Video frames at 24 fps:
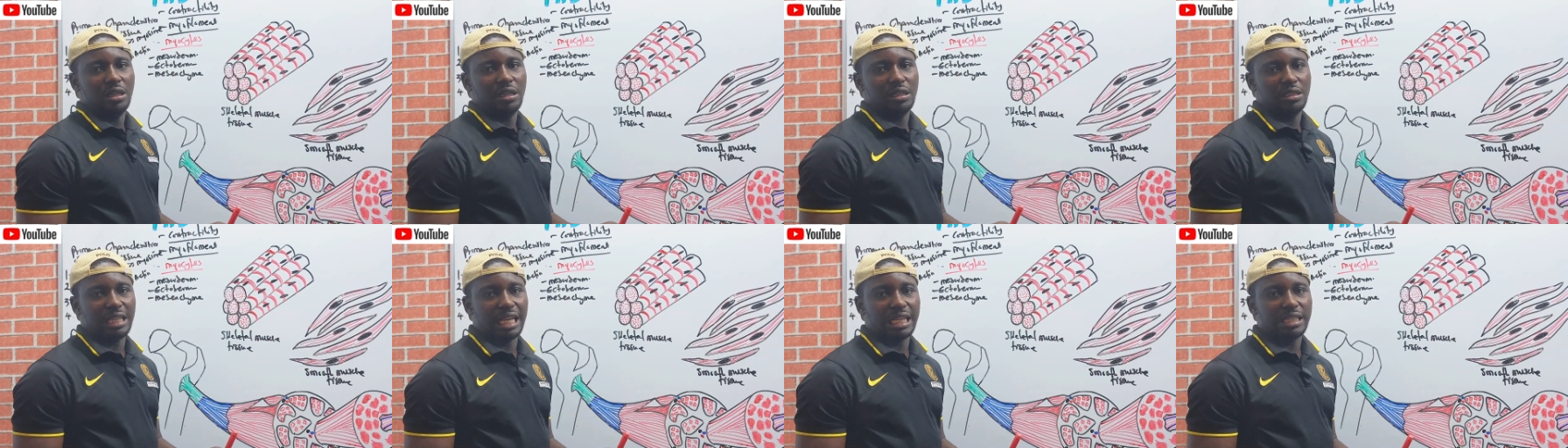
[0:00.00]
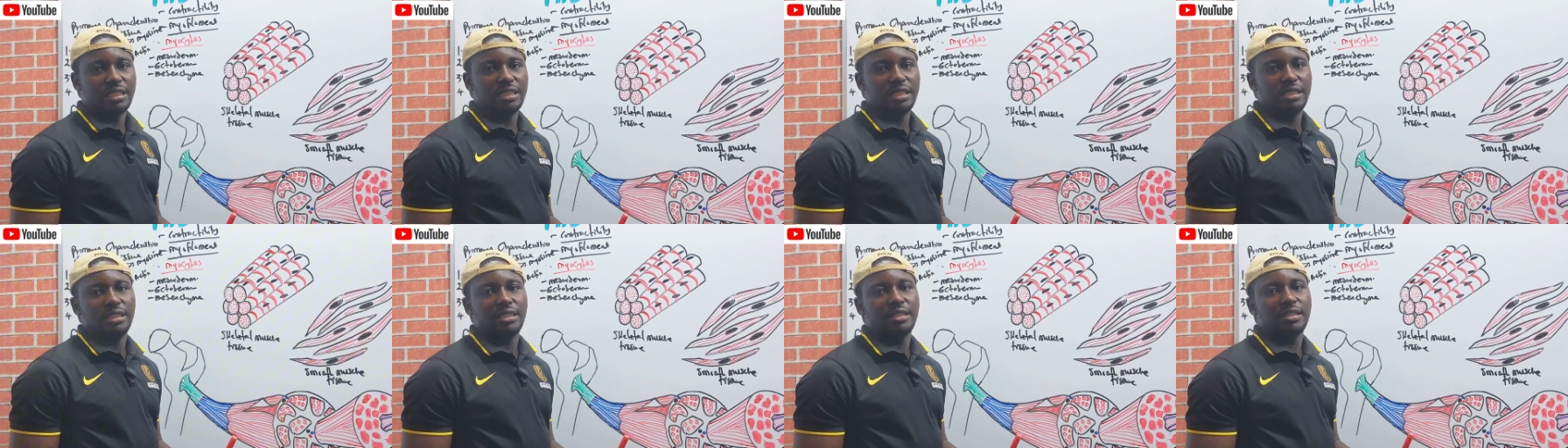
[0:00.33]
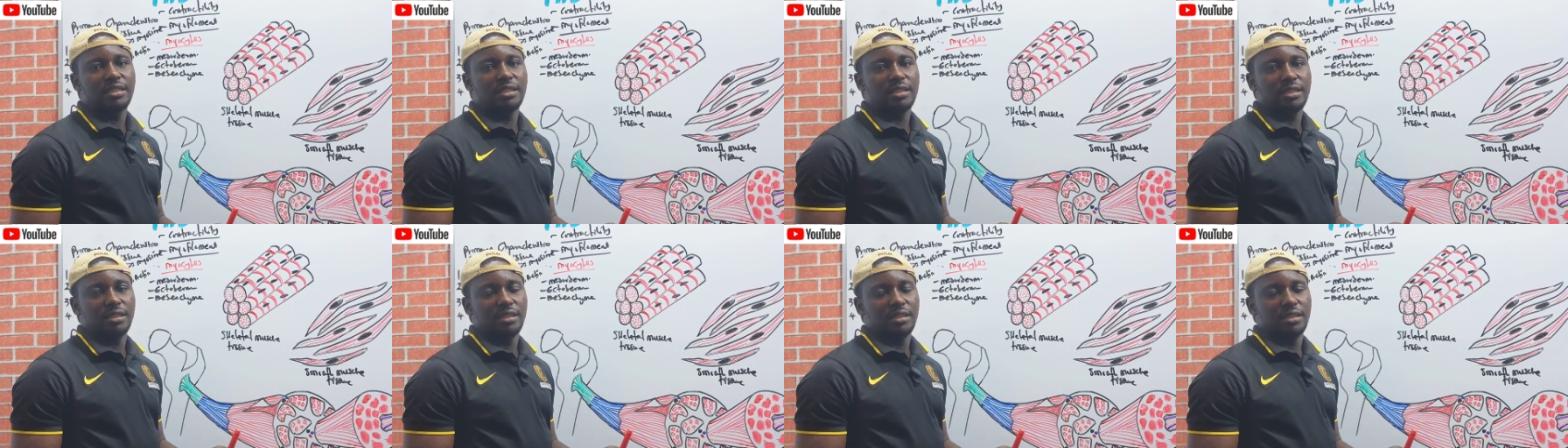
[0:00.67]
that
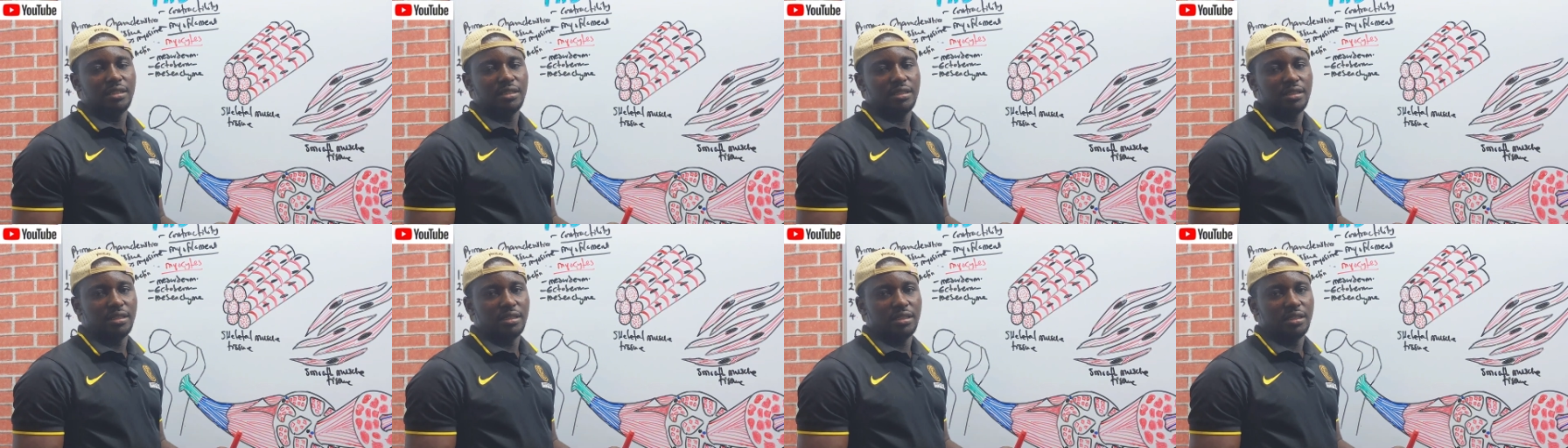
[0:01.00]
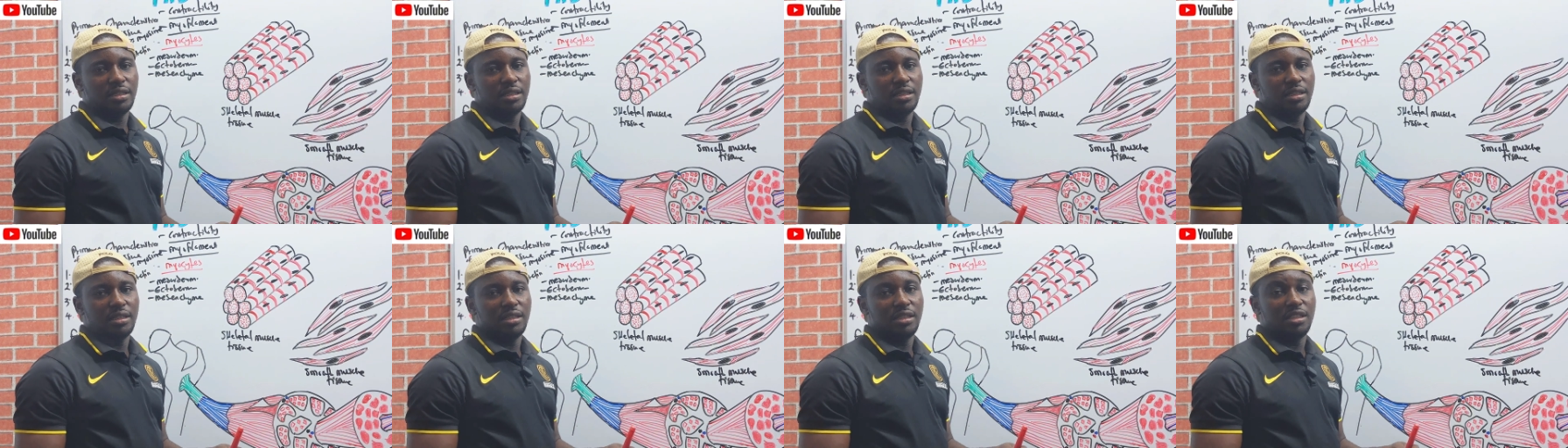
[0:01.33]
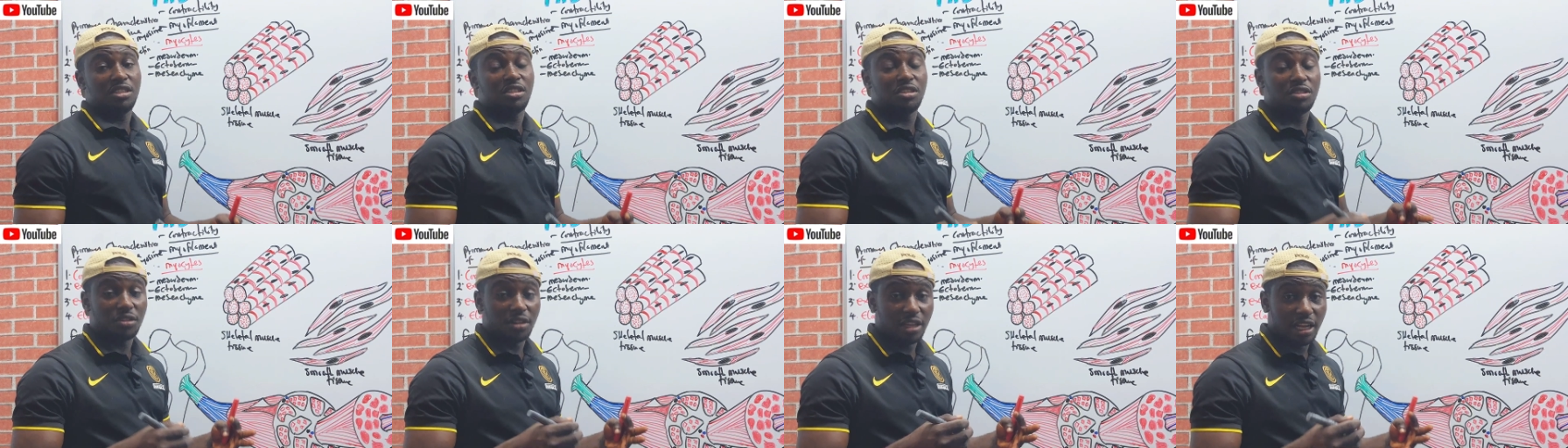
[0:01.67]
is
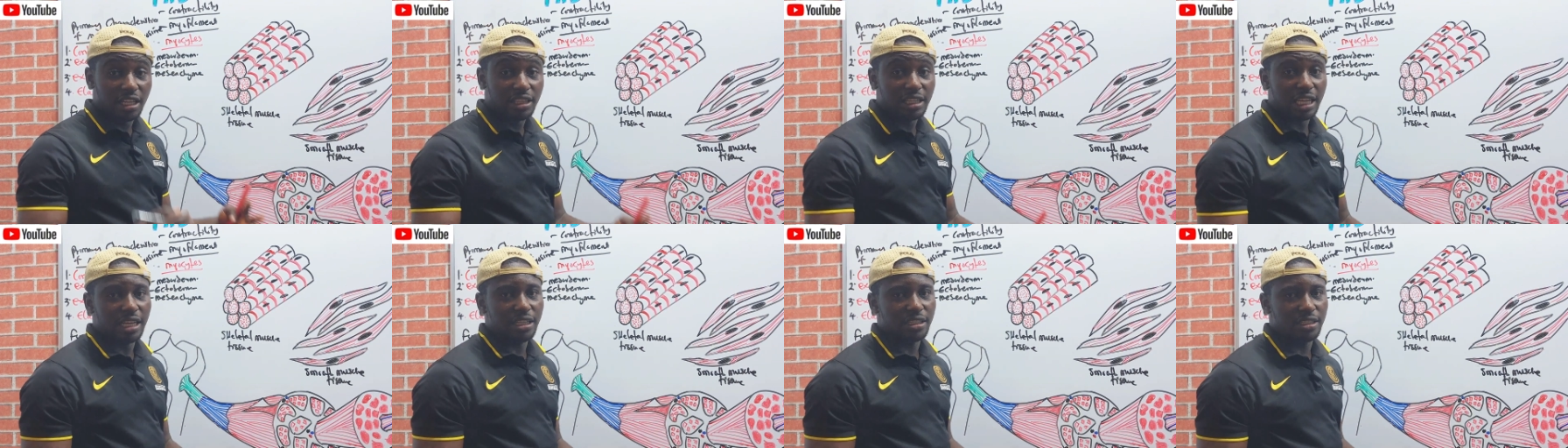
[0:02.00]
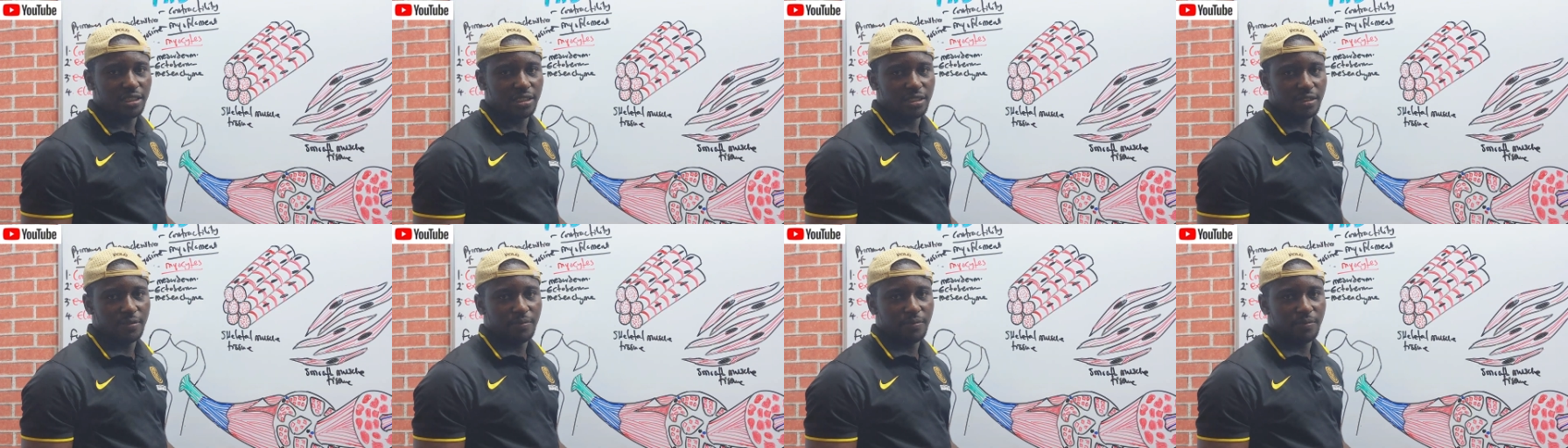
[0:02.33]
striated